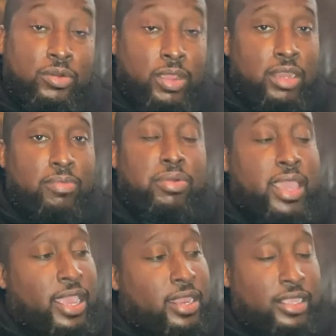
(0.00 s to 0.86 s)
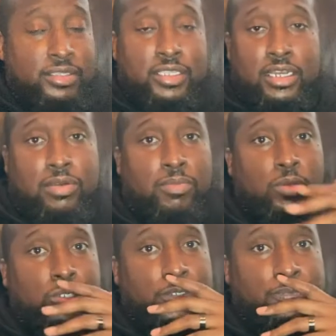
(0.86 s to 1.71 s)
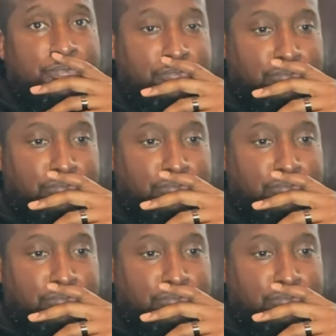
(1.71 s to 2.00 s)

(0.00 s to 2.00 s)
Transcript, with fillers: create a plan and set it in motion.